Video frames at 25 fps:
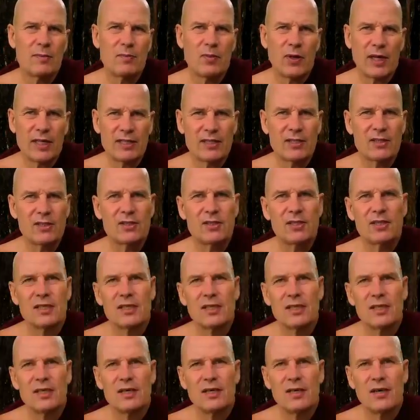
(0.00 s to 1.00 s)
practice
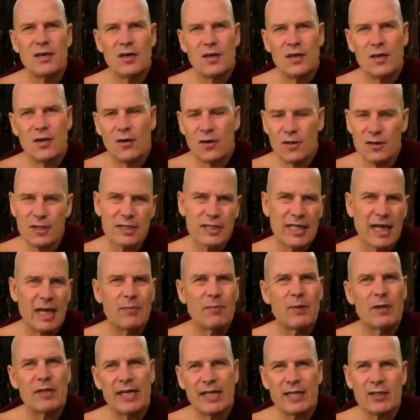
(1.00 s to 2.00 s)
all the
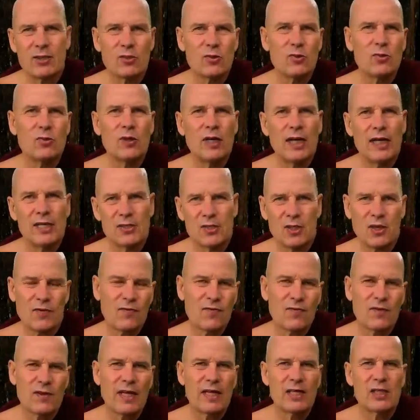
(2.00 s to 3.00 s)
time, but can do as
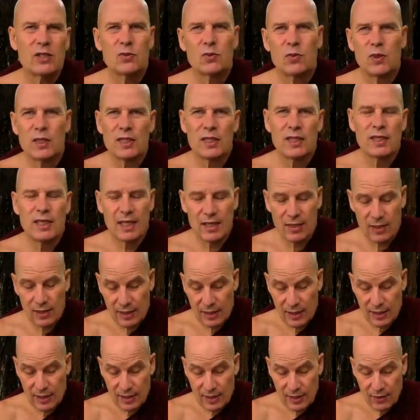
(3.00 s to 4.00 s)
often as one can
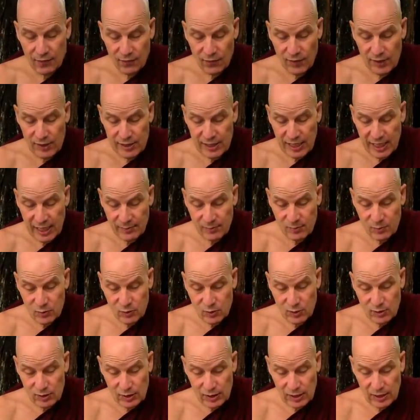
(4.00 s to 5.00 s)
feel time
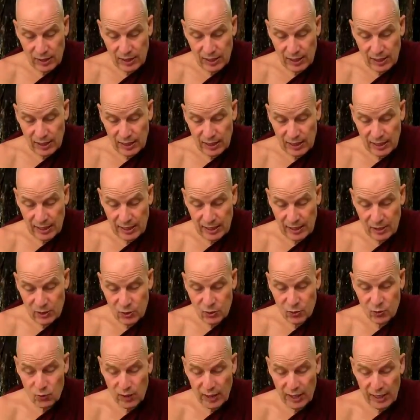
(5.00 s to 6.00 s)

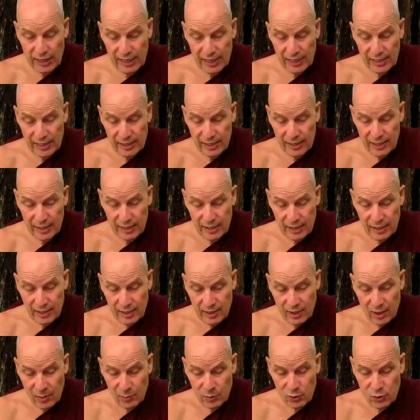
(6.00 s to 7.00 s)
to and get
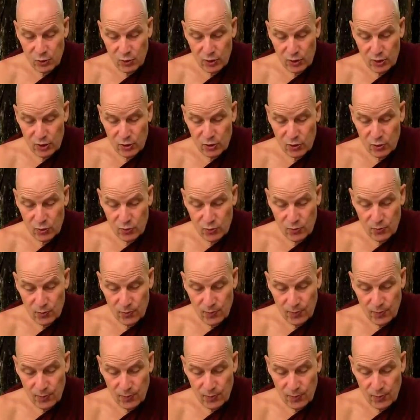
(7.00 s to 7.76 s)
opportunity to.